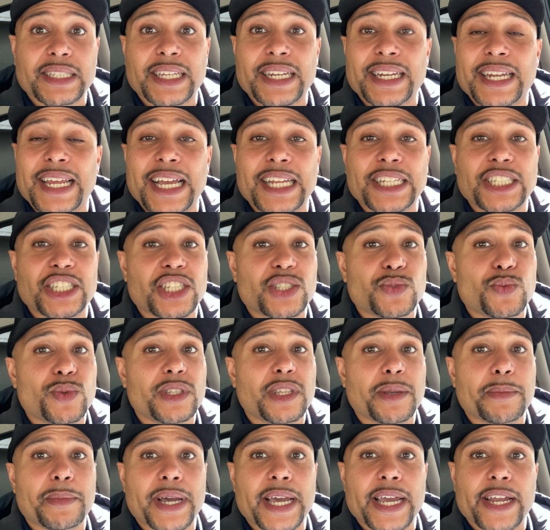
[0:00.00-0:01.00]
And not just with
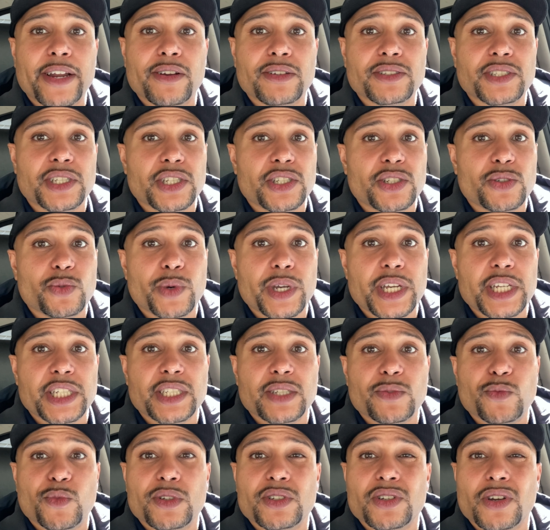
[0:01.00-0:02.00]
the migrant
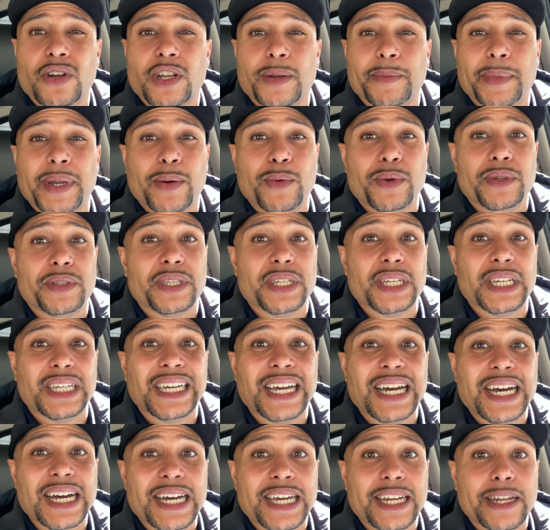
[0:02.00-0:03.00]
situation, we're talking about with the
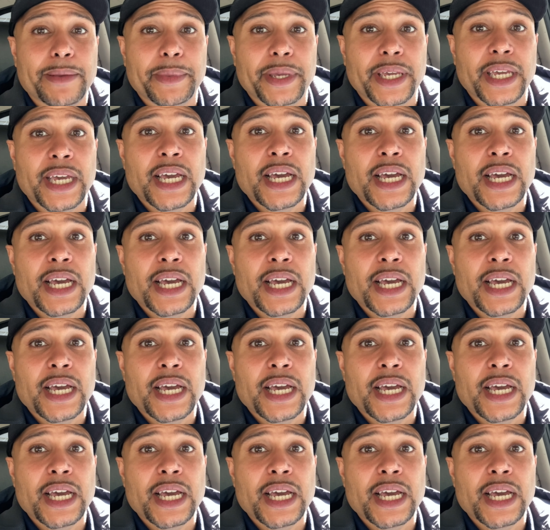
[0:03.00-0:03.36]
economy.